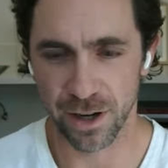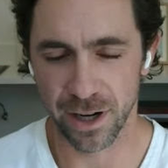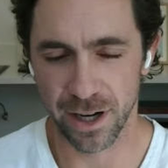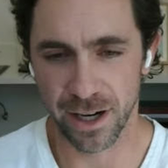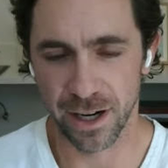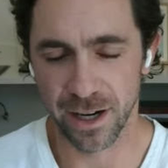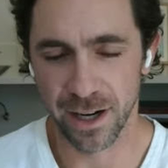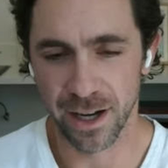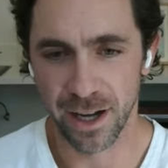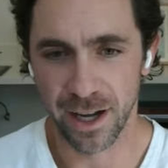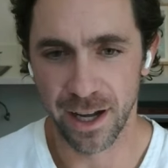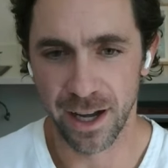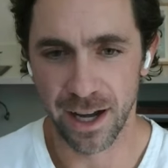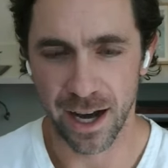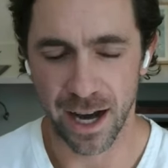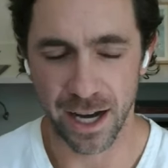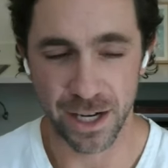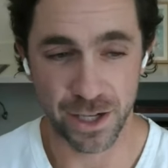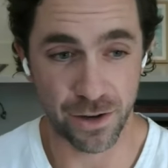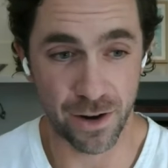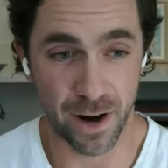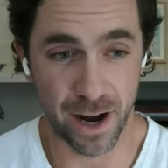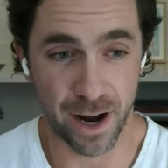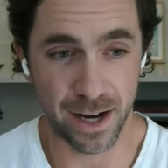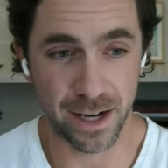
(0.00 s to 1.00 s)
And I
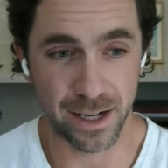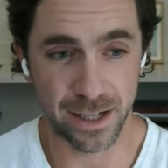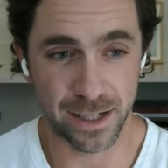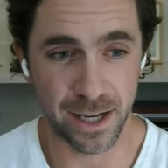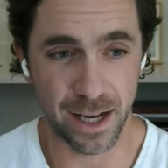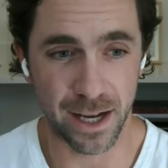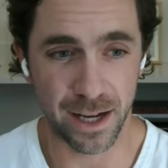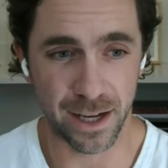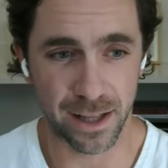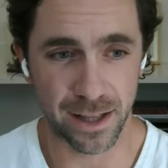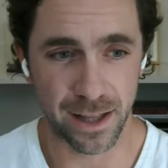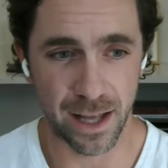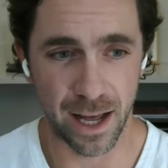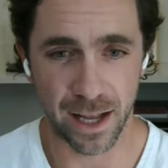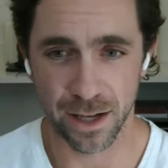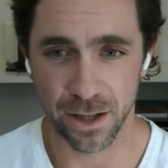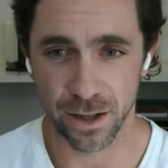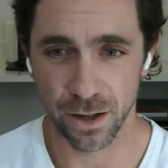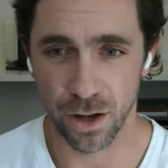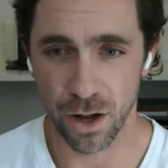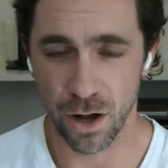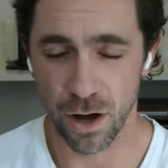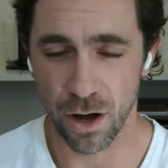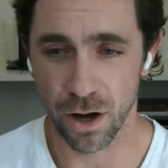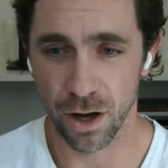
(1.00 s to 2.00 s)
try to take that
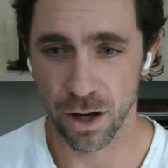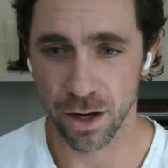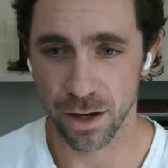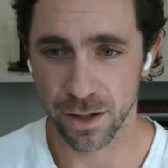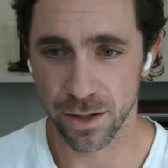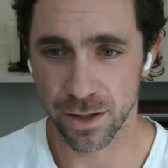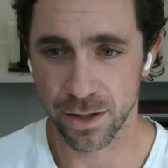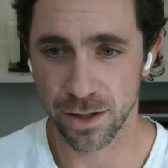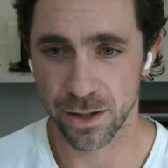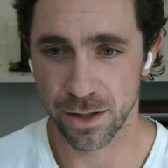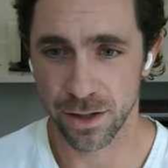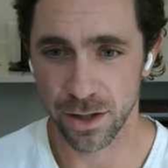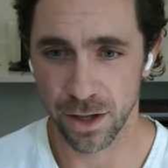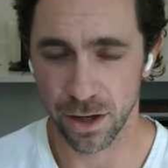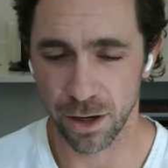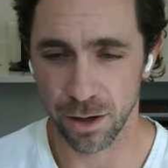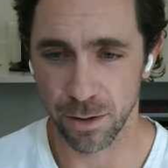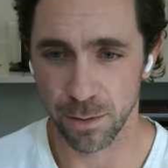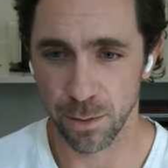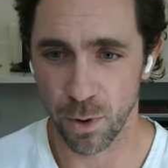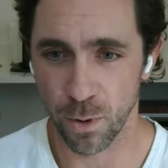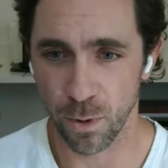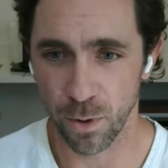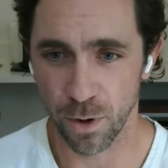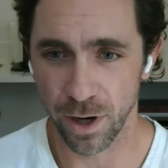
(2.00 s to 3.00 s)

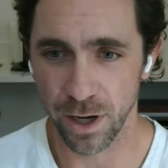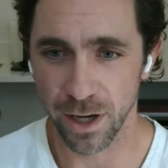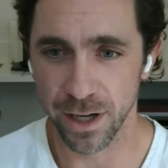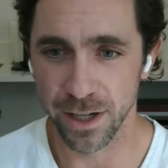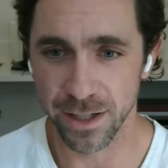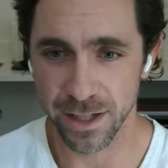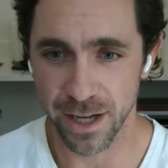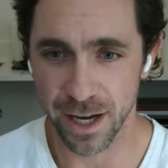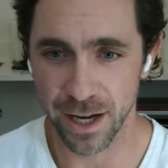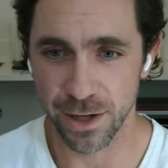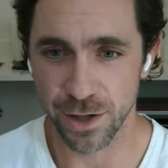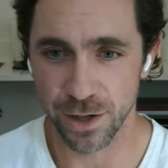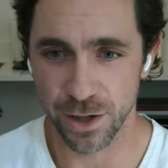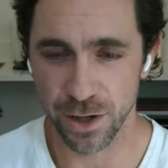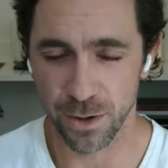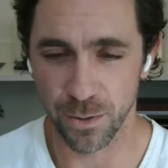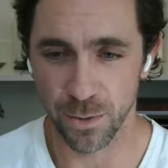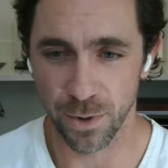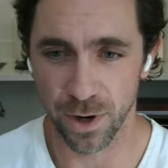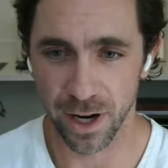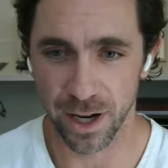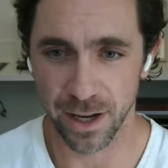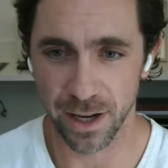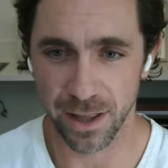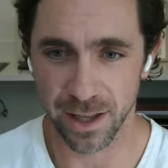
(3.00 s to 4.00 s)
long-term orientation
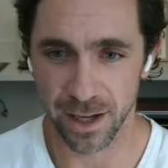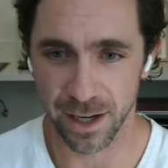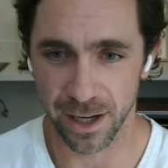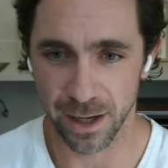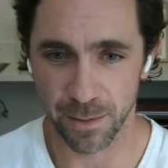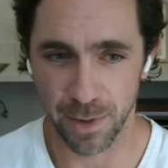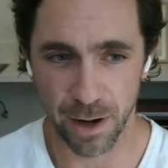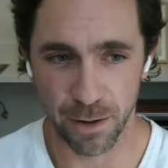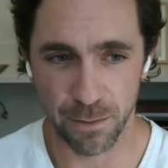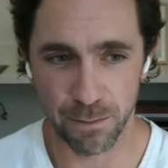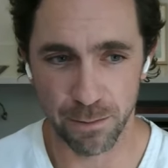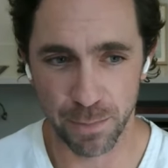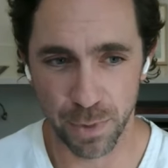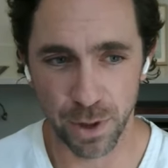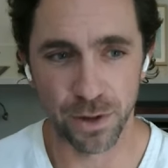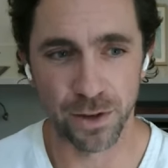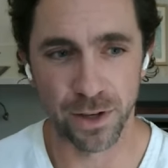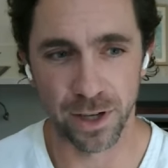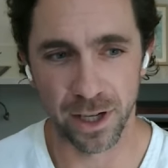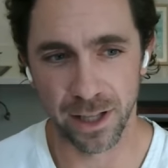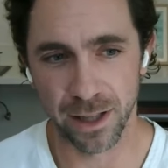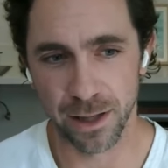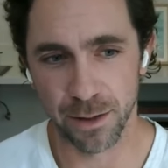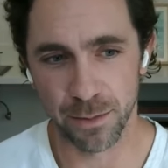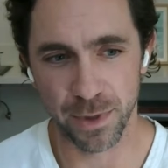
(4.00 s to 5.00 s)
when I think about
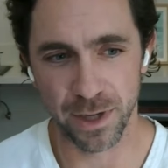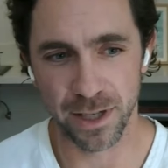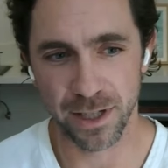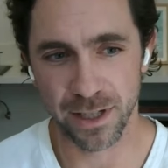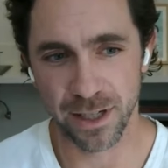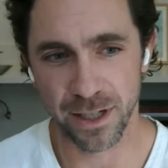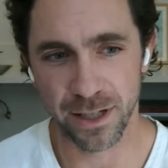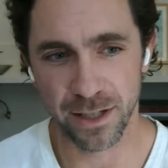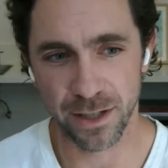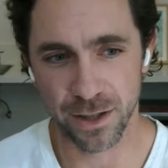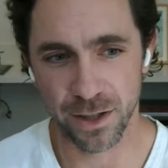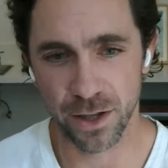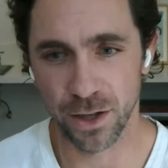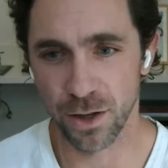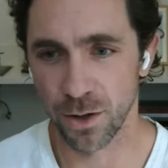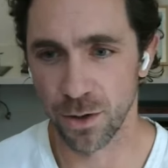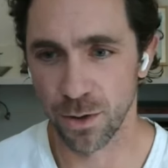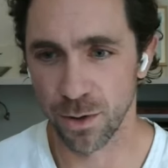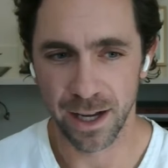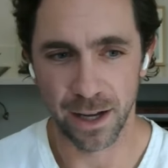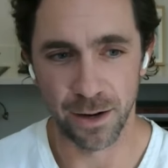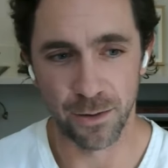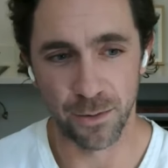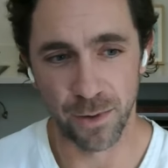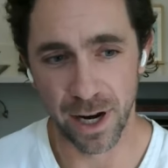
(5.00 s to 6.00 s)
building the business
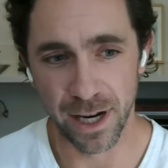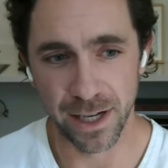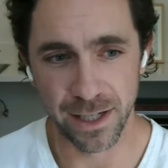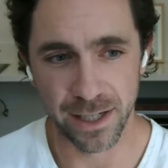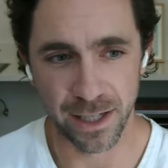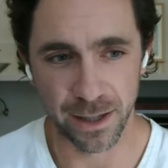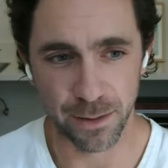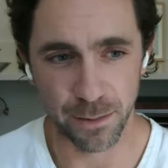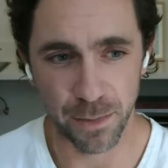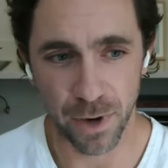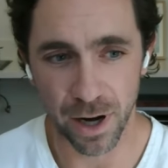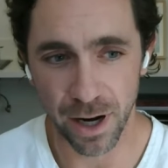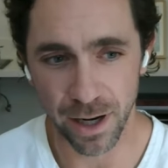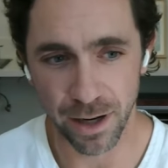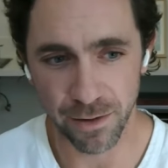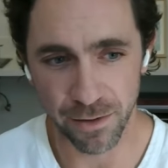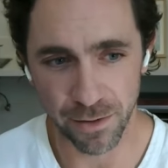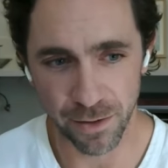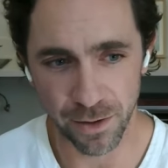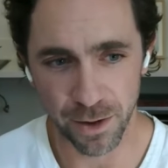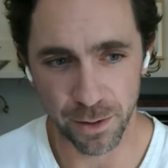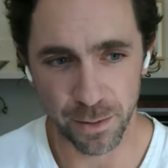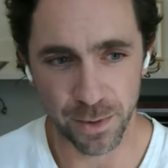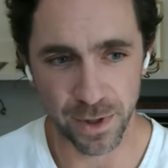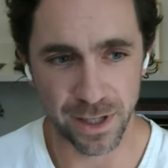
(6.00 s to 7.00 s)
too, and raising money
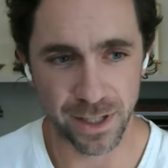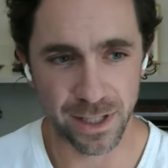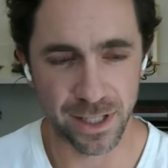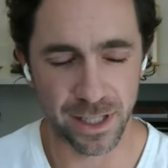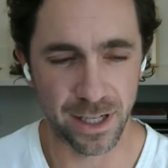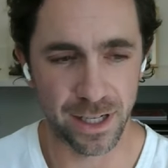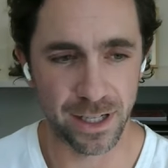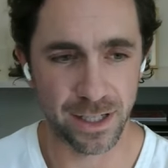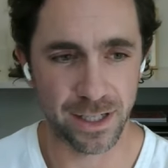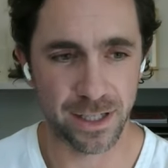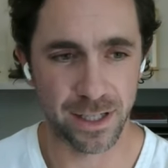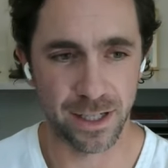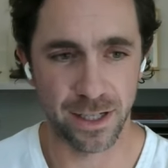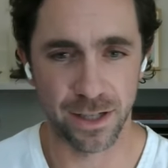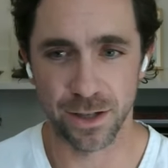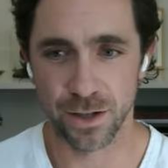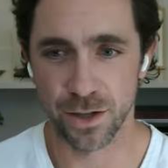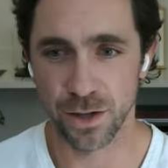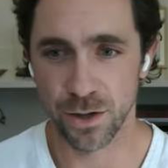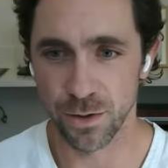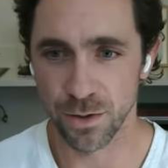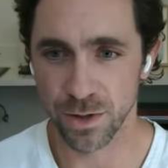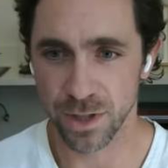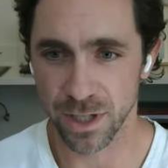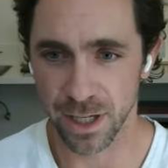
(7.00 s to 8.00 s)
for the business and
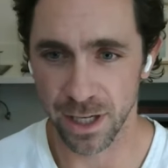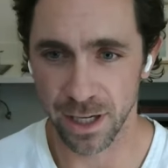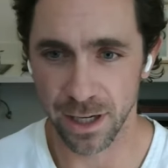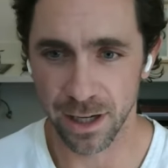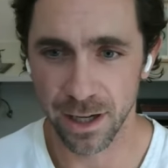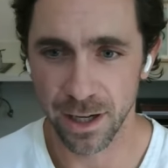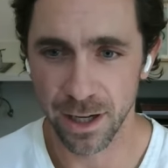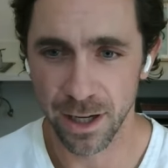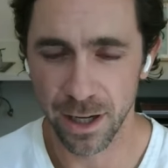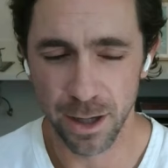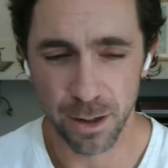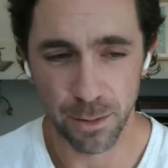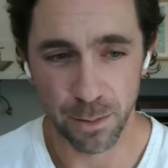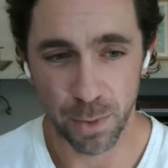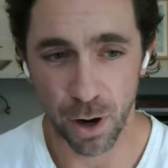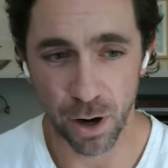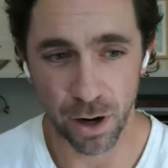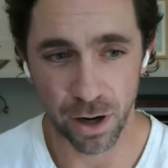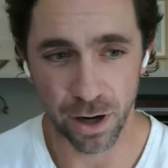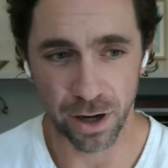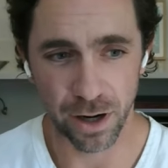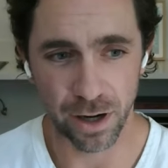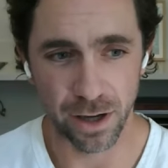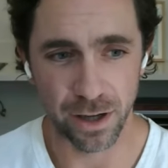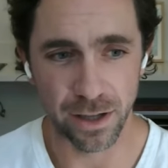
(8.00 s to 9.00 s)
choosing
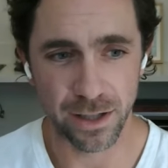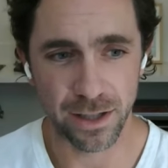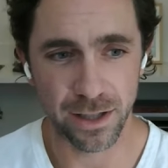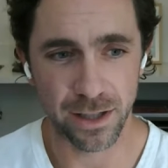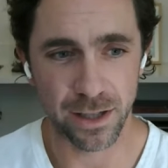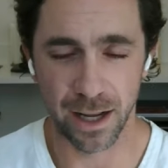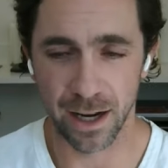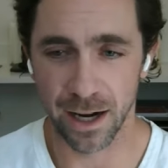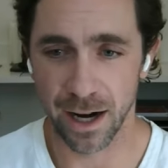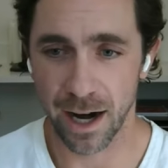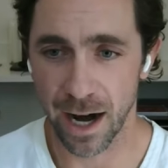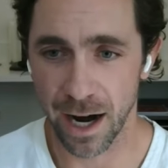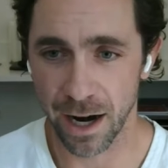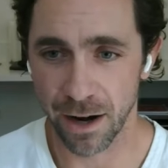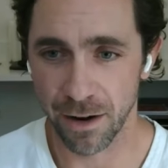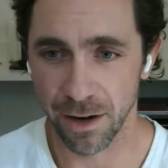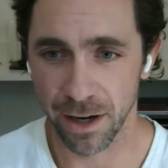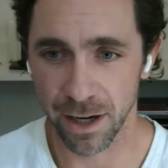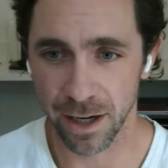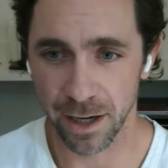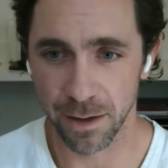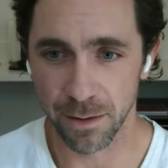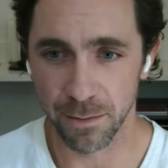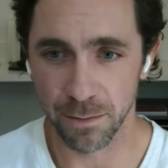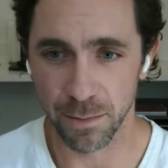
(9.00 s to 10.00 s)
partners and
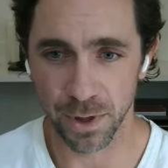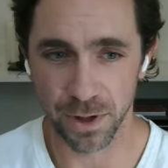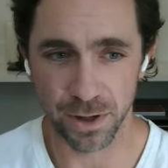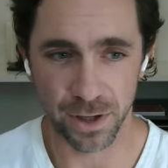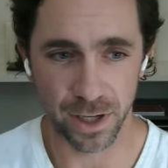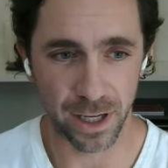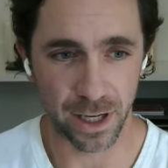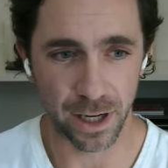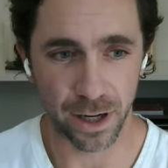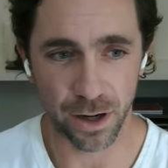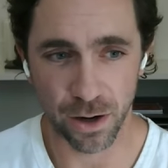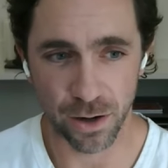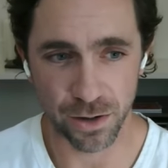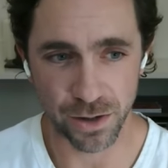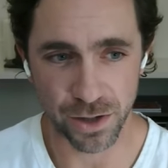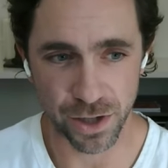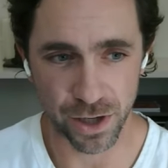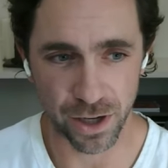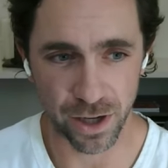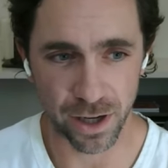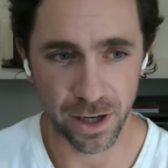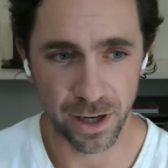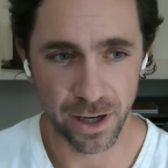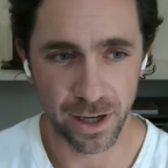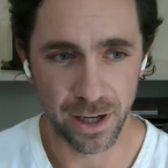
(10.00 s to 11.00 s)
hiring and building a
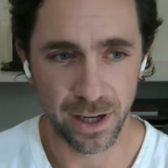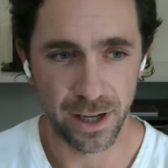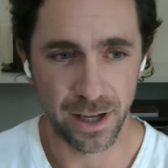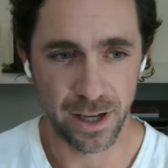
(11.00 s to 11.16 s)
culture.